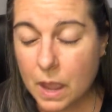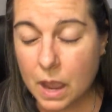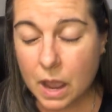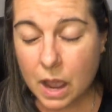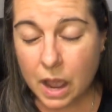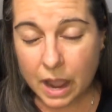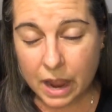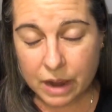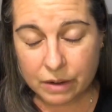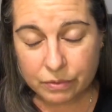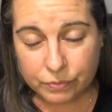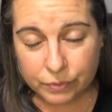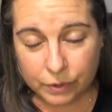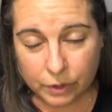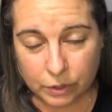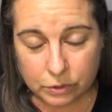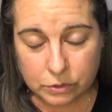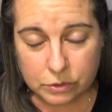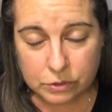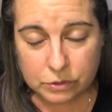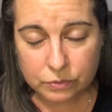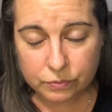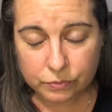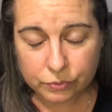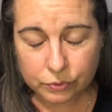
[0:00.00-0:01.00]
High
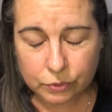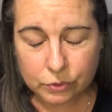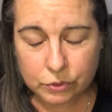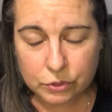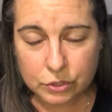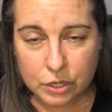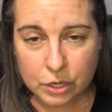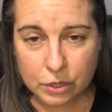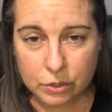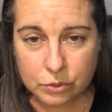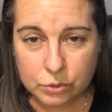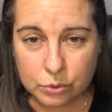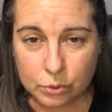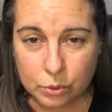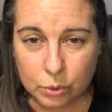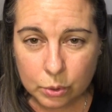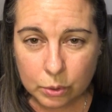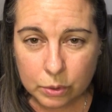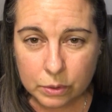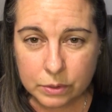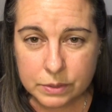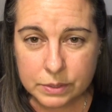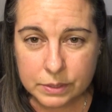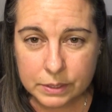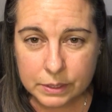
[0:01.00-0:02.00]
fructose
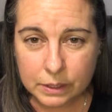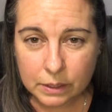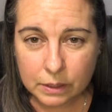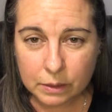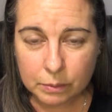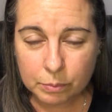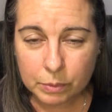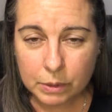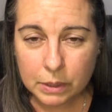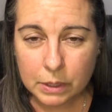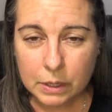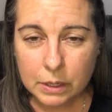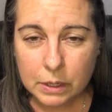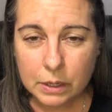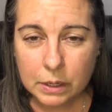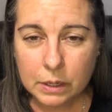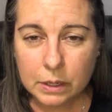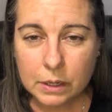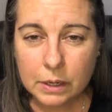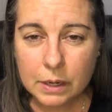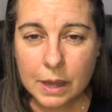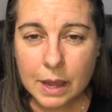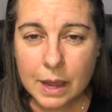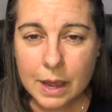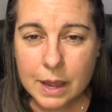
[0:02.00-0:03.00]
corn syrup,
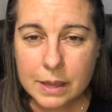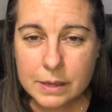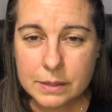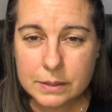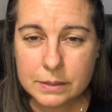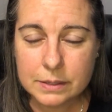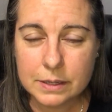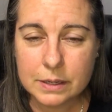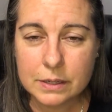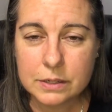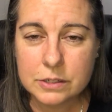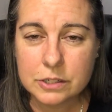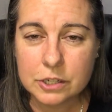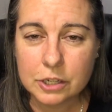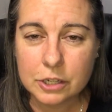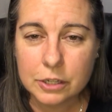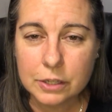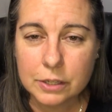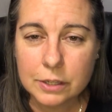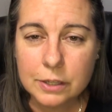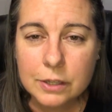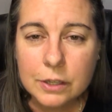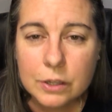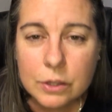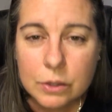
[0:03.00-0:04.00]
not such a
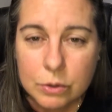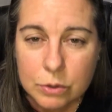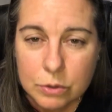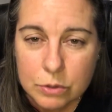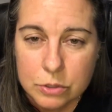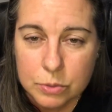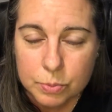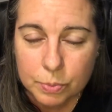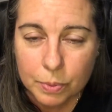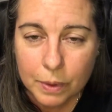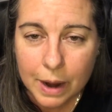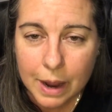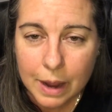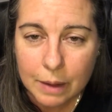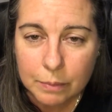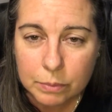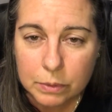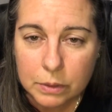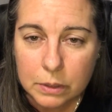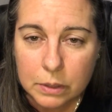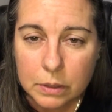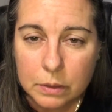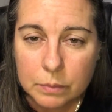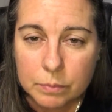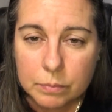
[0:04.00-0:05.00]
huge
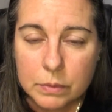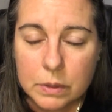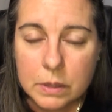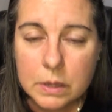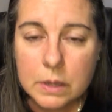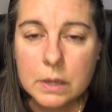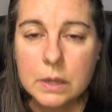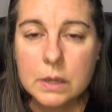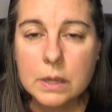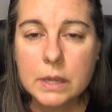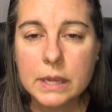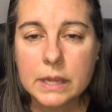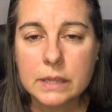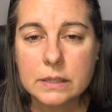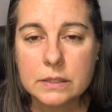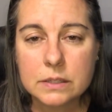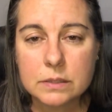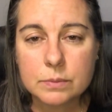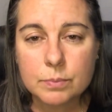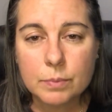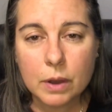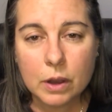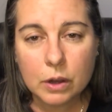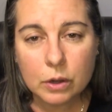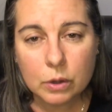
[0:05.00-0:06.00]
problem in
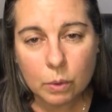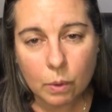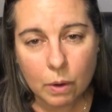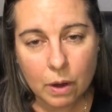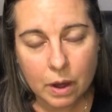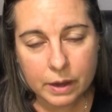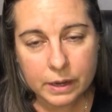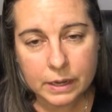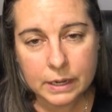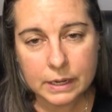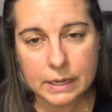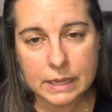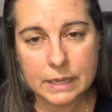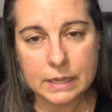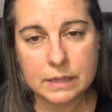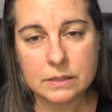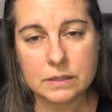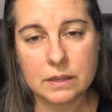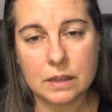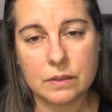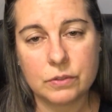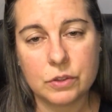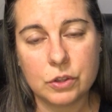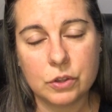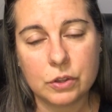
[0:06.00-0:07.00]
small quantities
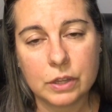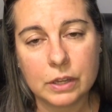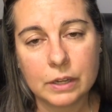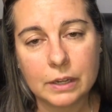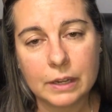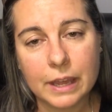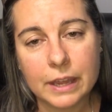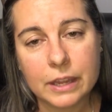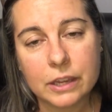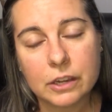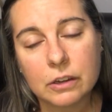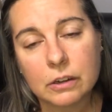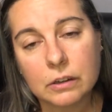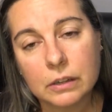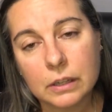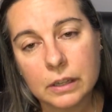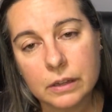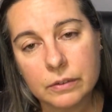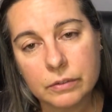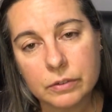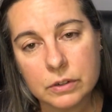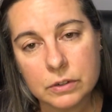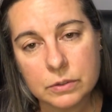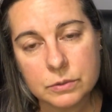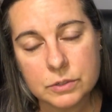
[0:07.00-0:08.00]
if you can let your
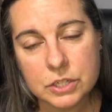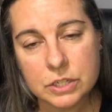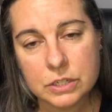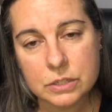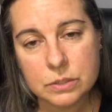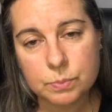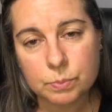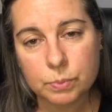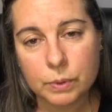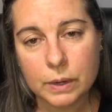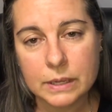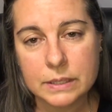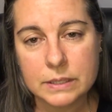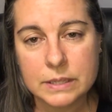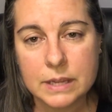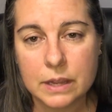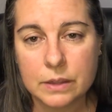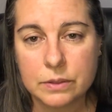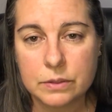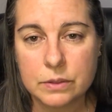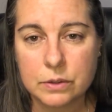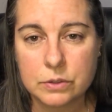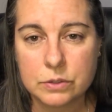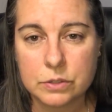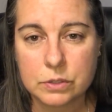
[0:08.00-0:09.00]
liver just break
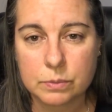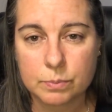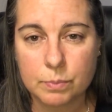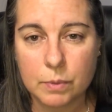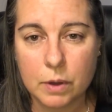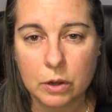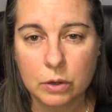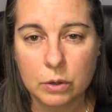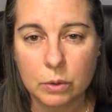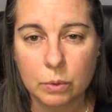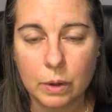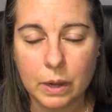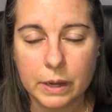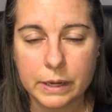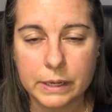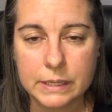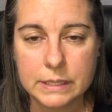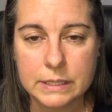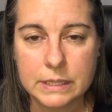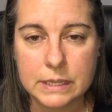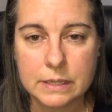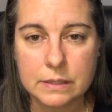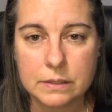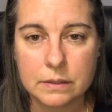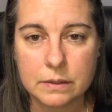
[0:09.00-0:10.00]
down those small
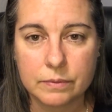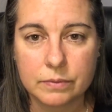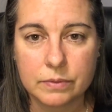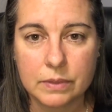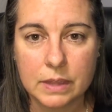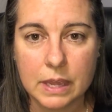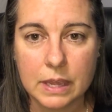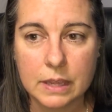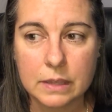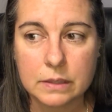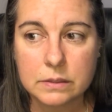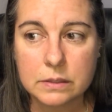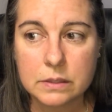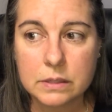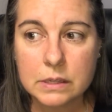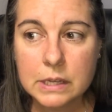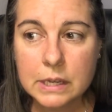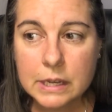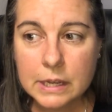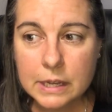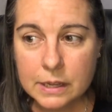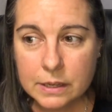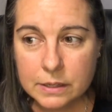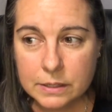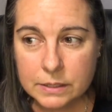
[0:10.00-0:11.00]
quantities of things.
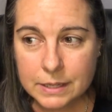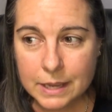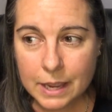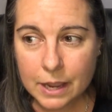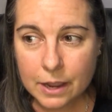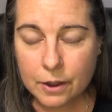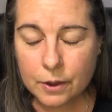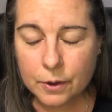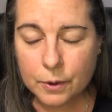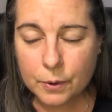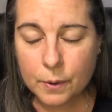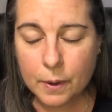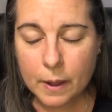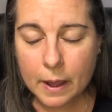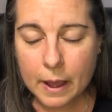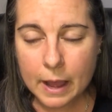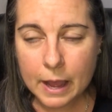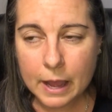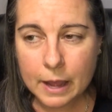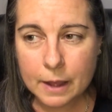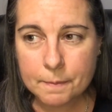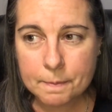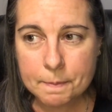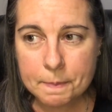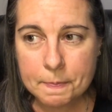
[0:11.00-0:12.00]
So
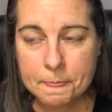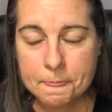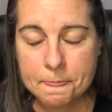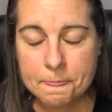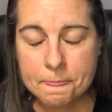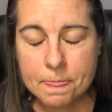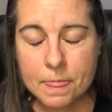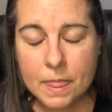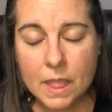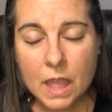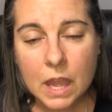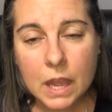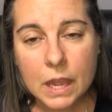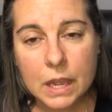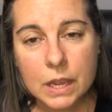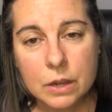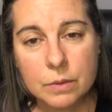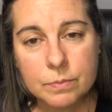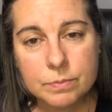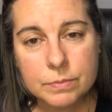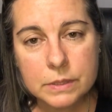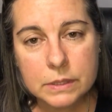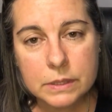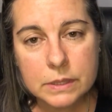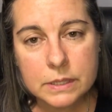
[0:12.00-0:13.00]
I
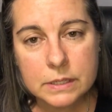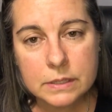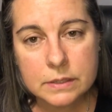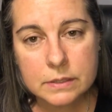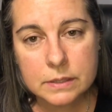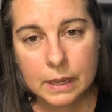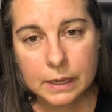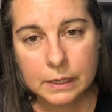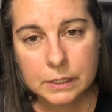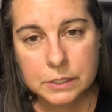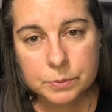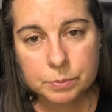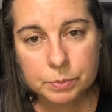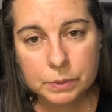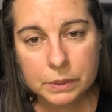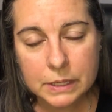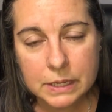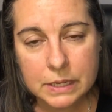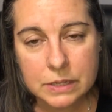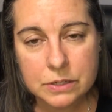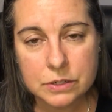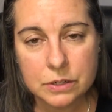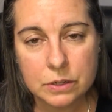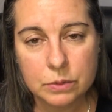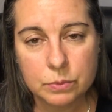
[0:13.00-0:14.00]
hope that this
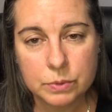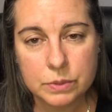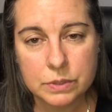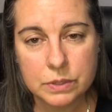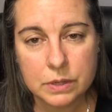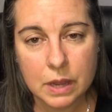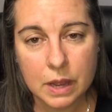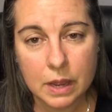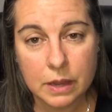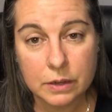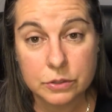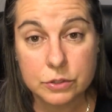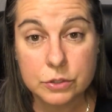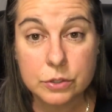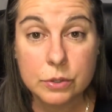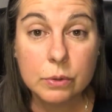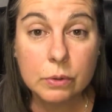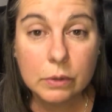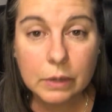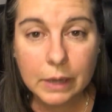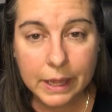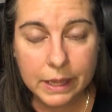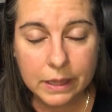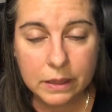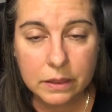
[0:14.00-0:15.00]
explanation was not too
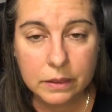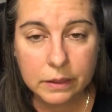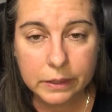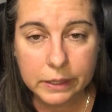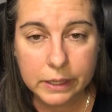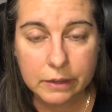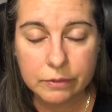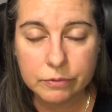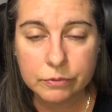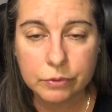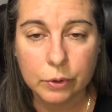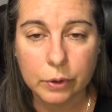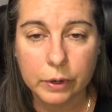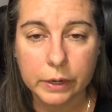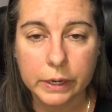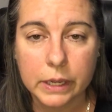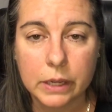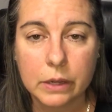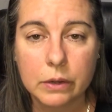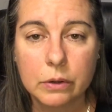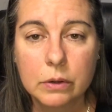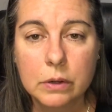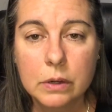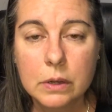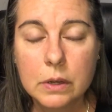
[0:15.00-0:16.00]
lengthy for
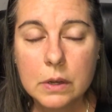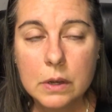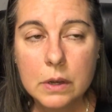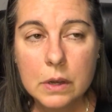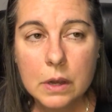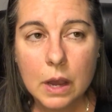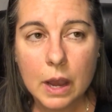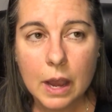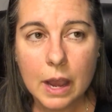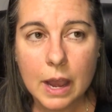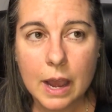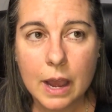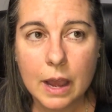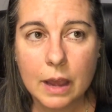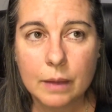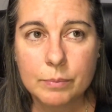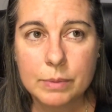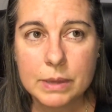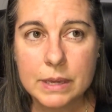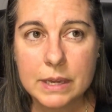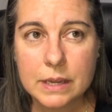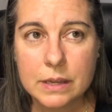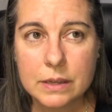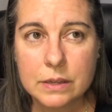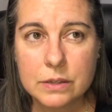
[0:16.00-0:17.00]
you,
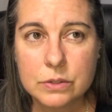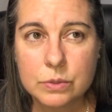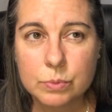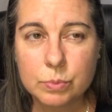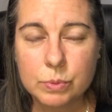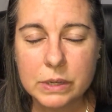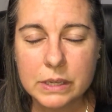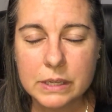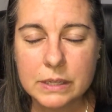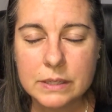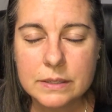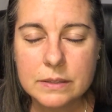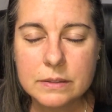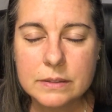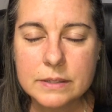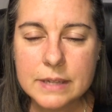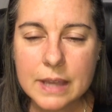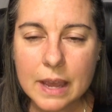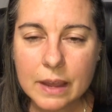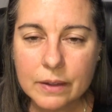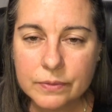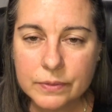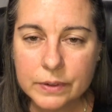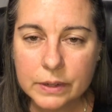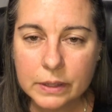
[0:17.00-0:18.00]
because we
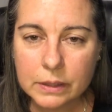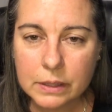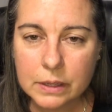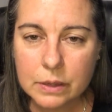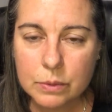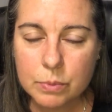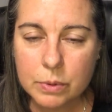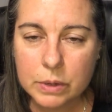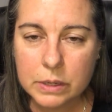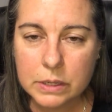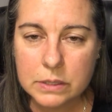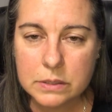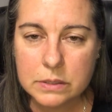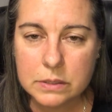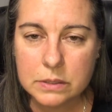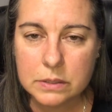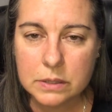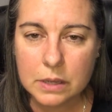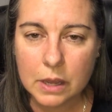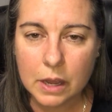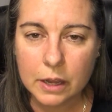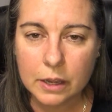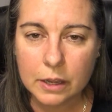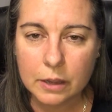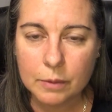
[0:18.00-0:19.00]
definitely wanted to
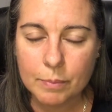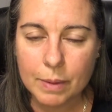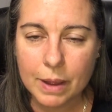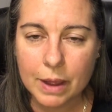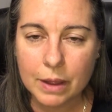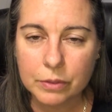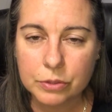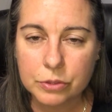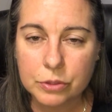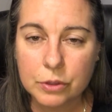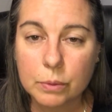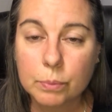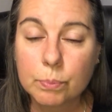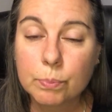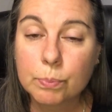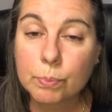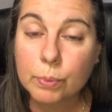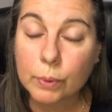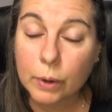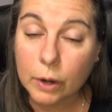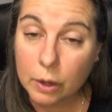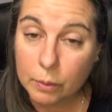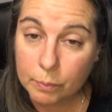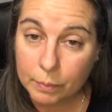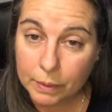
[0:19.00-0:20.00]
talk about the
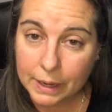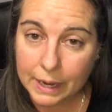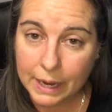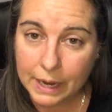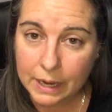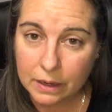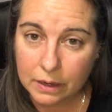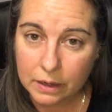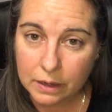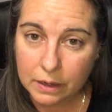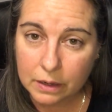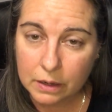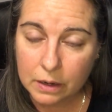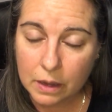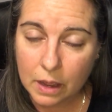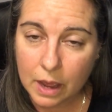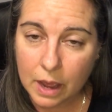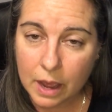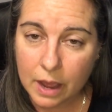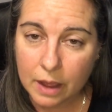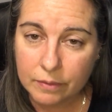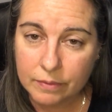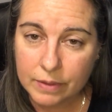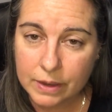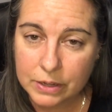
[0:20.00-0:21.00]
brominated
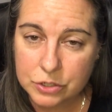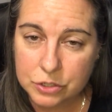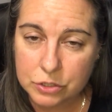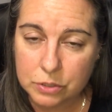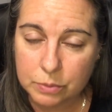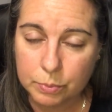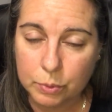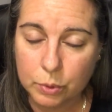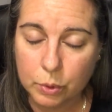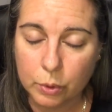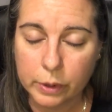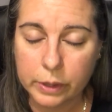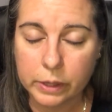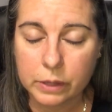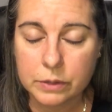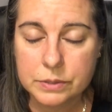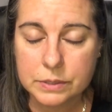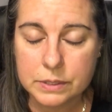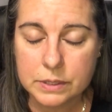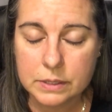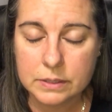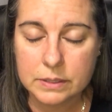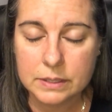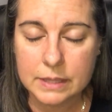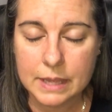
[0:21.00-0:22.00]
vegetable oil,
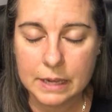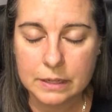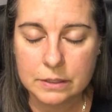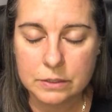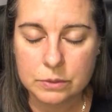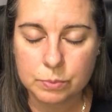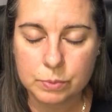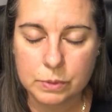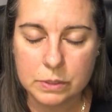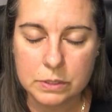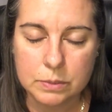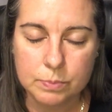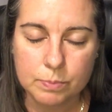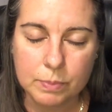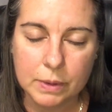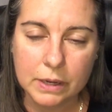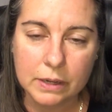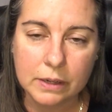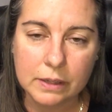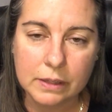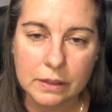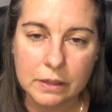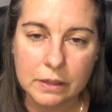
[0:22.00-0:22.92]
since that's what's been in